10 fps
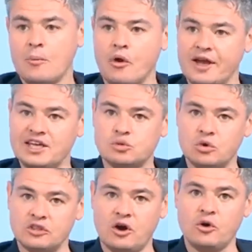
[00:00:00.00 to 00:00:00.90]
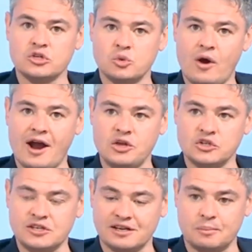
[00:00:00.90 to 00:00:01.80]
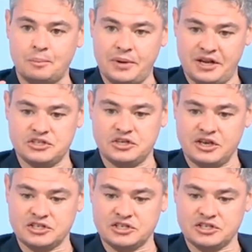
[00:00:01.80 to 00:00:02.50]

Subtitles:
But it is one of those where you can start to pin it to,